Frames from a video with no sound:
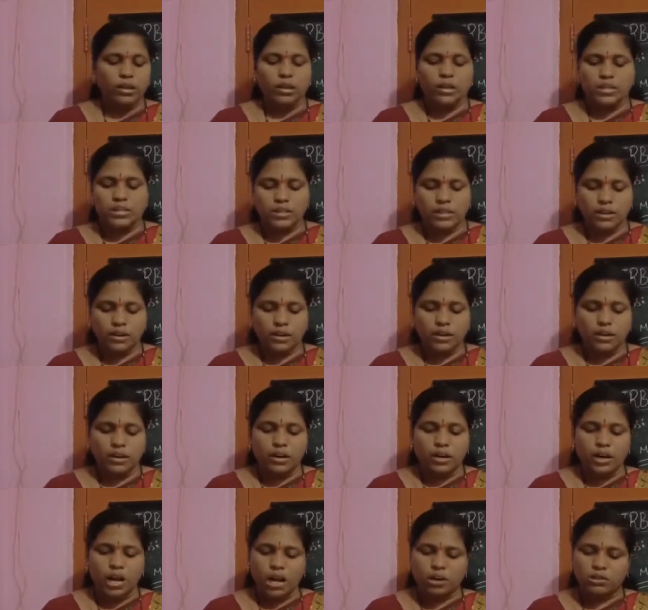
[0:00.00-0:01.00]
See here,
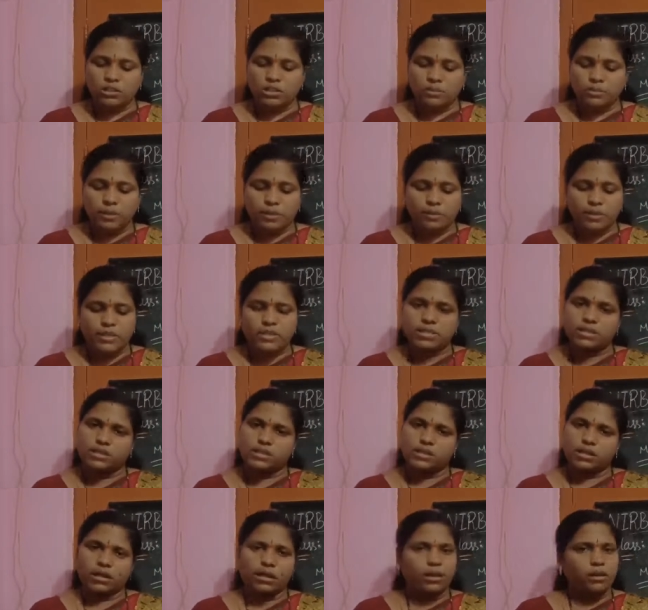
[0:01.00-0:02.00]
countable means
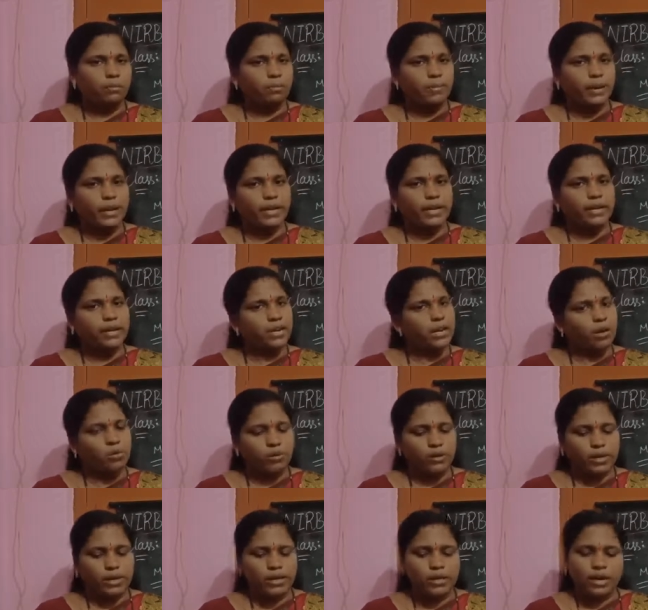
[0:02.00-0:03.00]
by
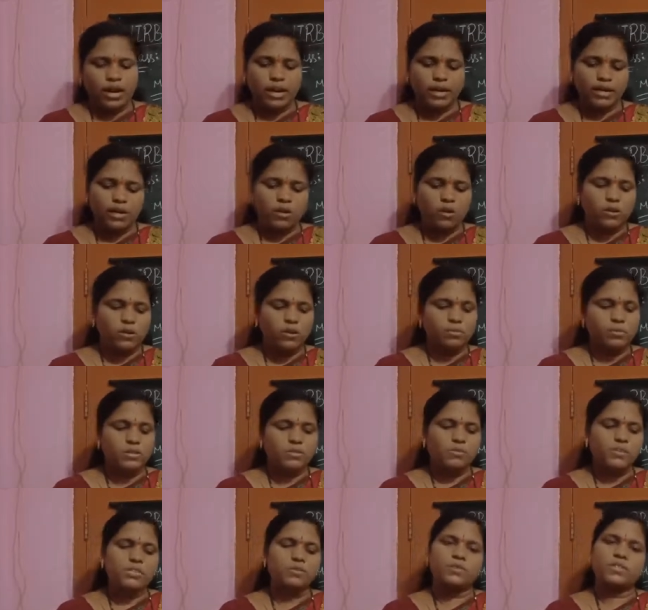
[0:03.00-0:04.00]
counting, uncountable
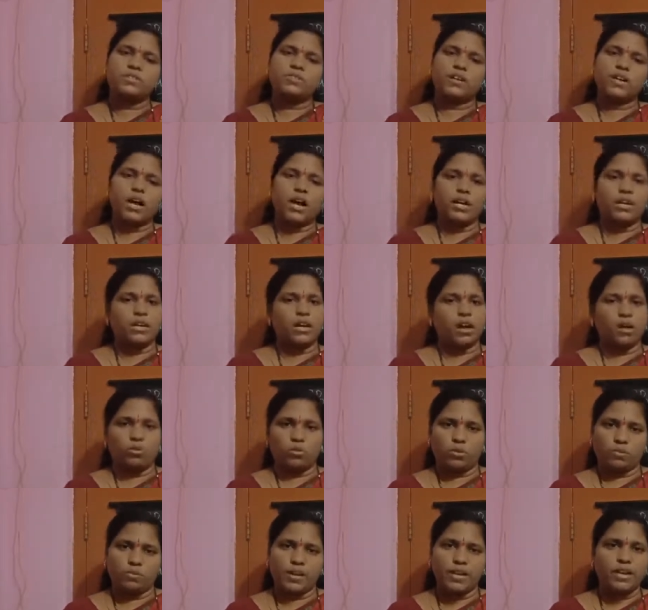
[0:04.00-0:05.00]
means which we can't
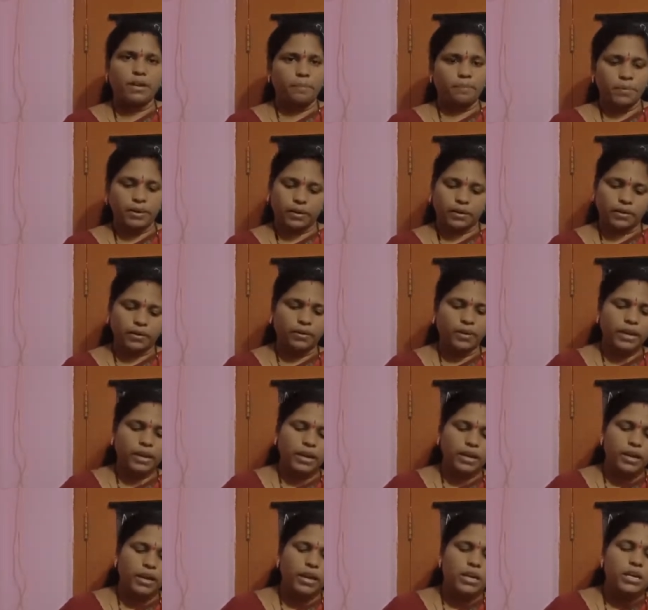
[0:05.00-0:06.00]
count by number.
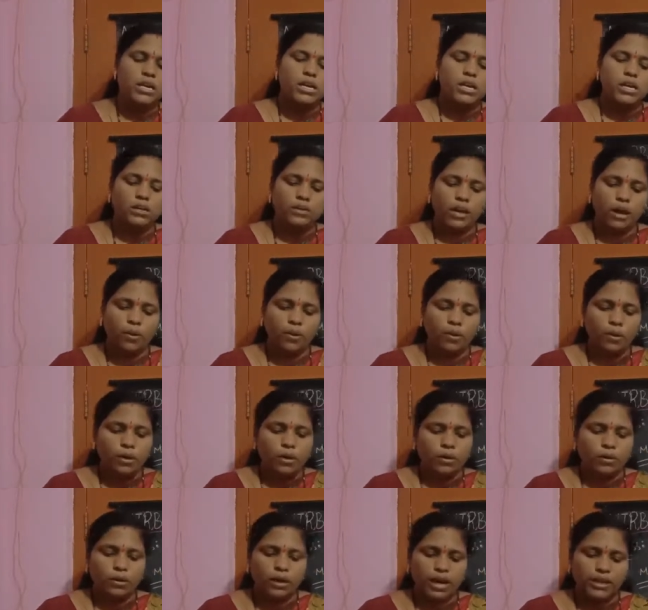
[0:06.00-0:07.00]
Okay. Now,
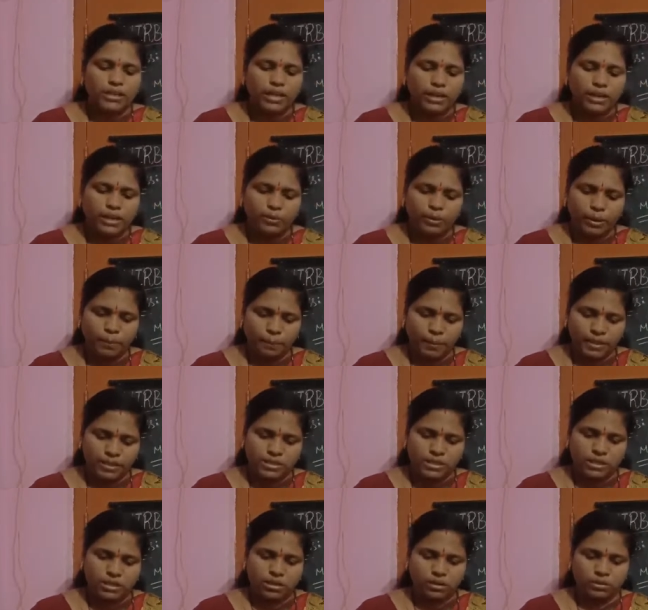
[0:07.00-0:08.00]
look at the given
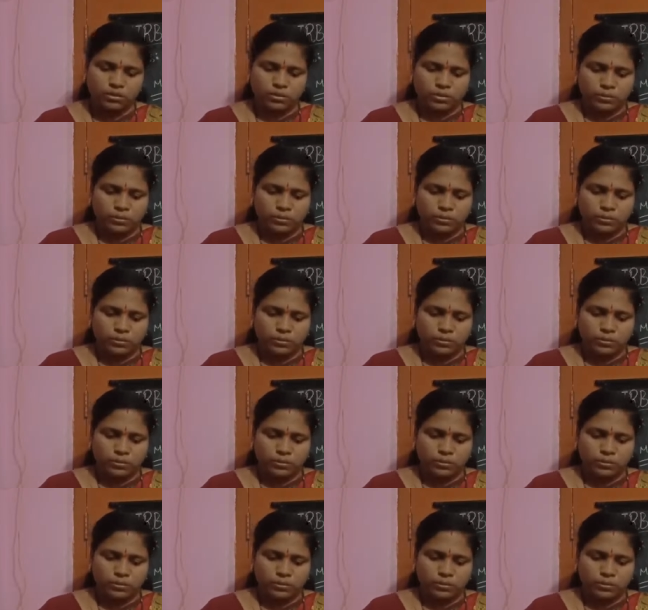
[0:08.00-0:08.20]
picture.